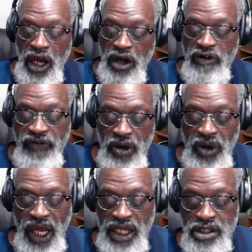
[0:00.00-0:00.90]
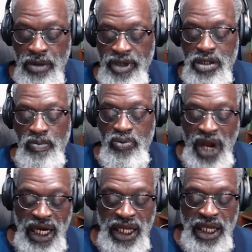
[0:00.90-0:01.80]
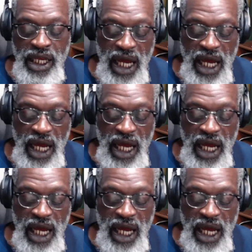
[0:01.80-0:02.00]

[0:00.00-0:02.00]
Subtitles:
Elder Phil Haynes, Arminta Bradley,